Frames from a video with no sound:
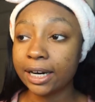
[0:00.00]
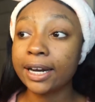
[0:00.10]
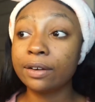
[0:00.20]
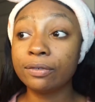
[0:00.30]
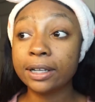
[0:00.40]

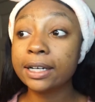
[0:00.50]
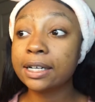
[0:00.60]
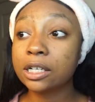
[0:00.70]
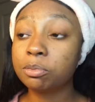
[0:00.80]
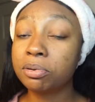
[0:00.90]
and it really
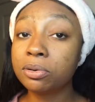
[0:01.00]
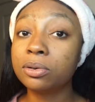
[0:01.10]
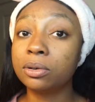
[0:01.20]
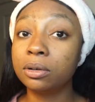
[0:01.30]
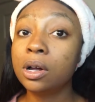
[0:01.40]
does
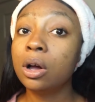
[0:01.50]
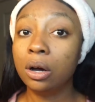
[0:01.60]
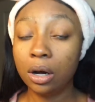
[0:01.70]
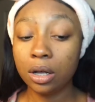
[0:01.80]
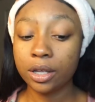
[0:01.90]
pull
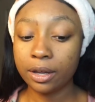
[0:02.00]
all